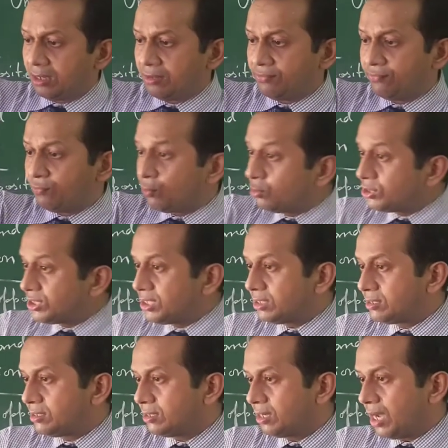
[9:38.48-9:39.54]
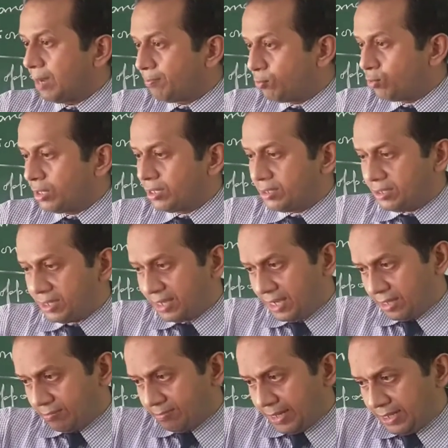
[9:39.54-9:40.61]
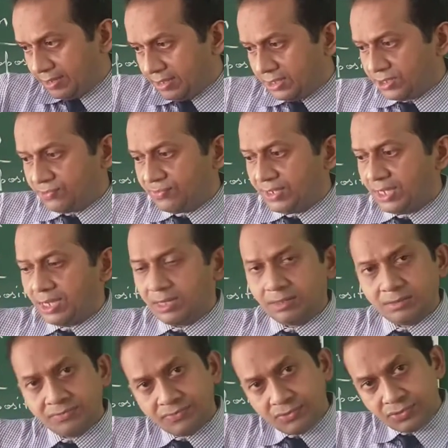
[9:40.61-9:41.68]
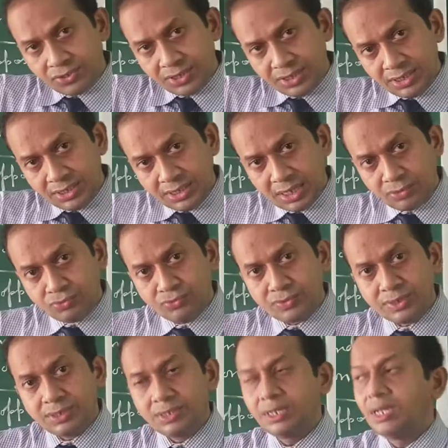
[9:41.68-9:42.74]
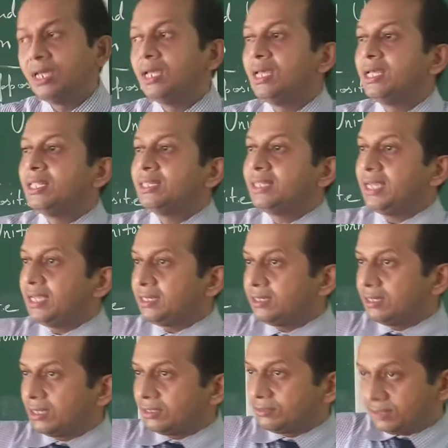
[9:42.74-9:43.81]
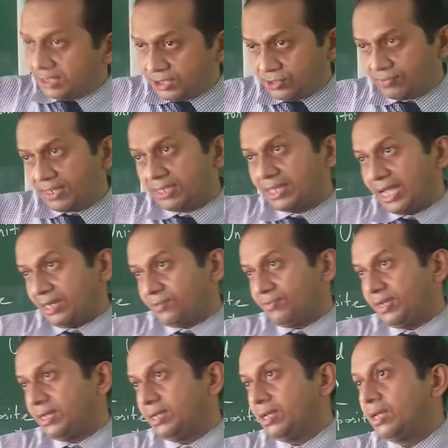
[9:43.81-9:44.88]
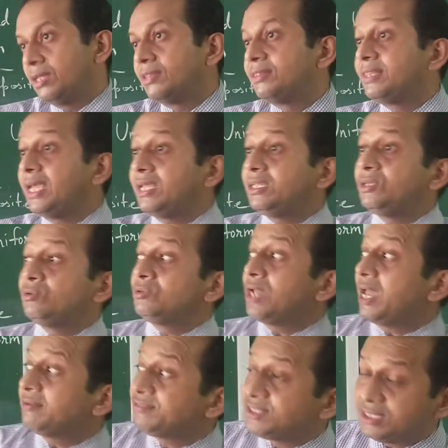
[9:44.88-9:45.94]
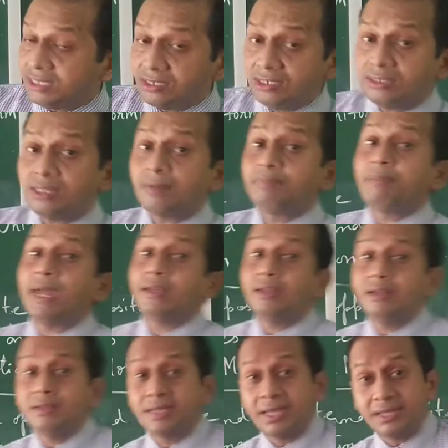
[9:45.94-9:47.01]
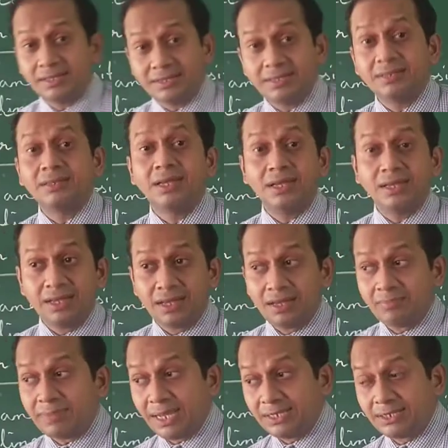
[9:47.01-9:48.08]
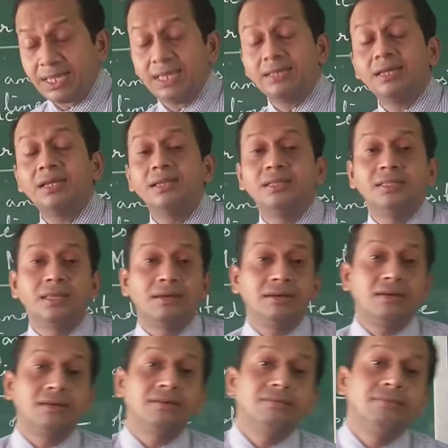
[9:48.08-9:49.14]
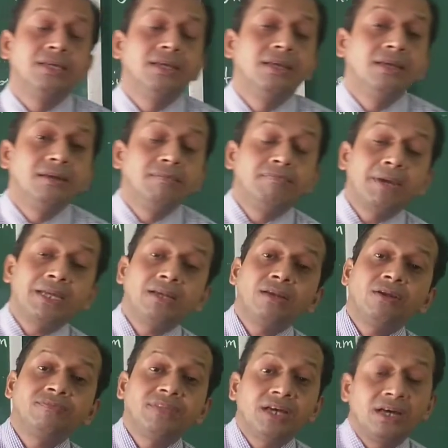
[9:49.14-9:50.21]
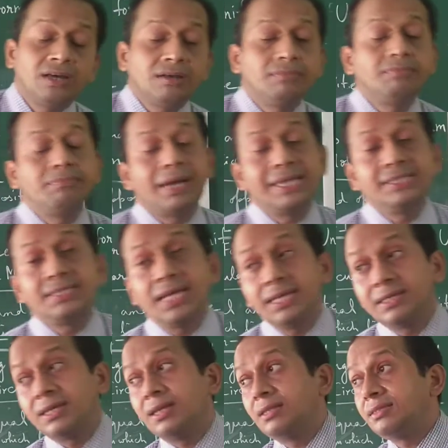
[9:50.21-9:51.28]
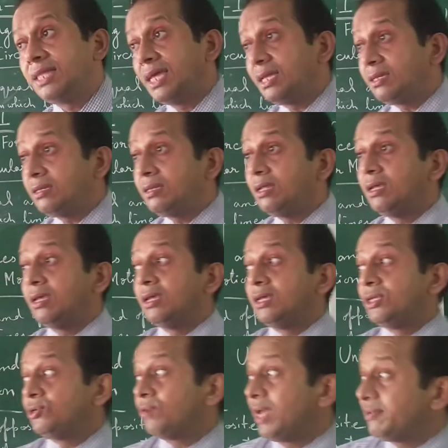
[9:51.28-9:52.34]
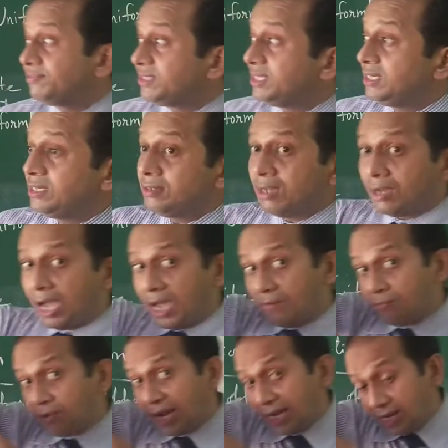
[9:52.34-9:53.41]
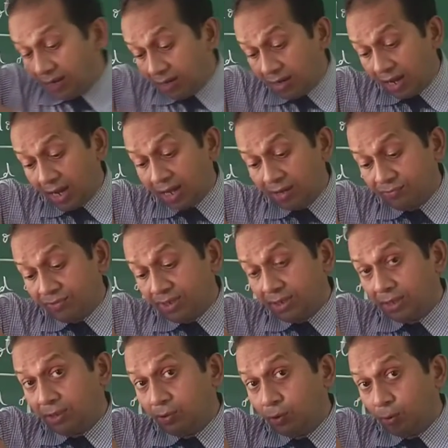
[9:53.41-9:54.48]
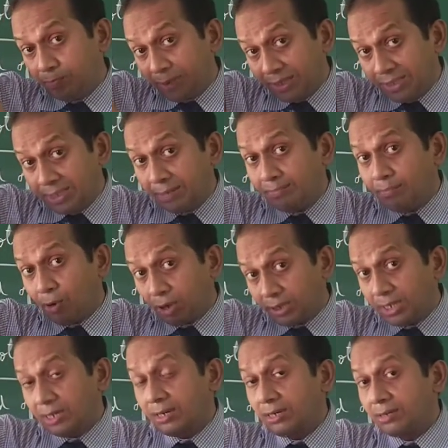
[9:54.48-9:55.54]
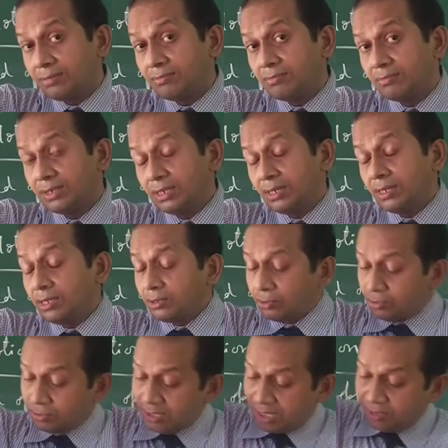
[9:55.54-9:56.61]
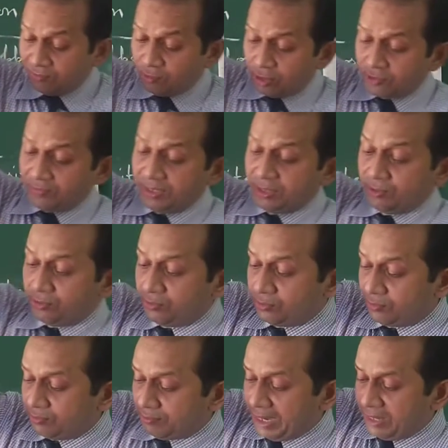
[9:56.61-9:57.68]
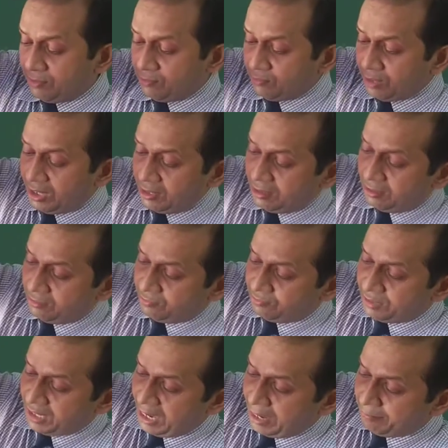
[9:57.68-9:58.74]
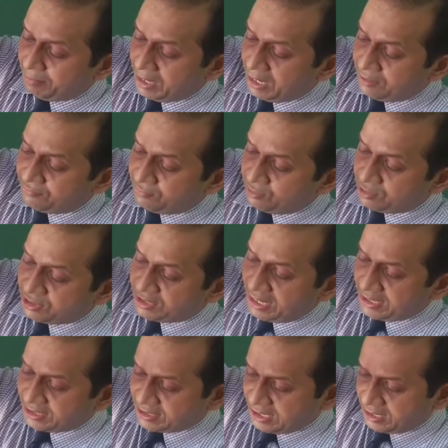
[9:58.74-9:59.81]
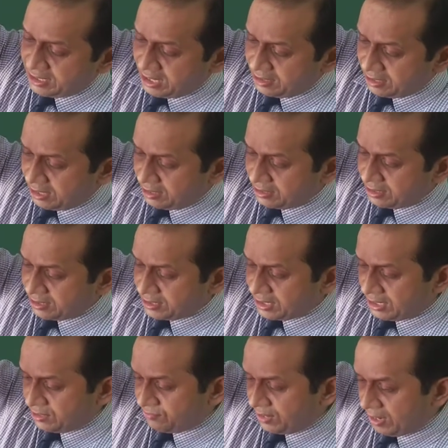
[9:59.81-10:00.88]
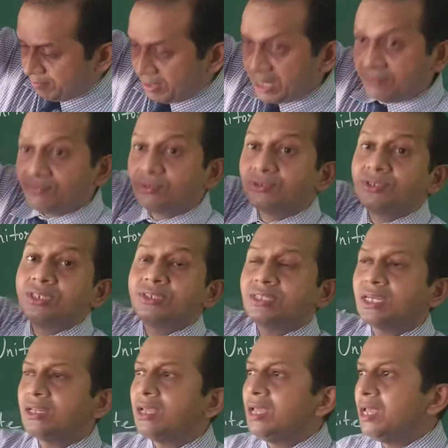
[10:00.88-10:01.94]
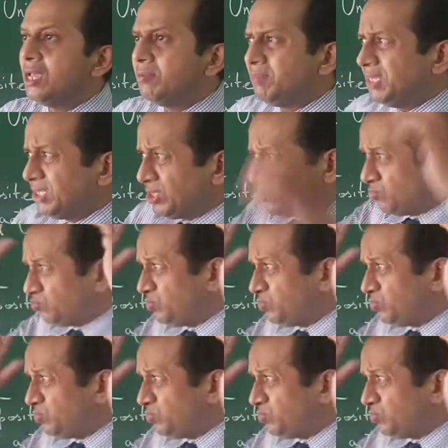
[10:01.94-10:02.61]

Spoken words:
force it upward, and by this we are forcing it downward. Then this way, that way. Then you have seen in the paddle case, bicycle, in the paddle of the bicycle. Then you have seen while we open the bottle, then what we do? By one, we apply force that side, and the other side we apply force this side. Means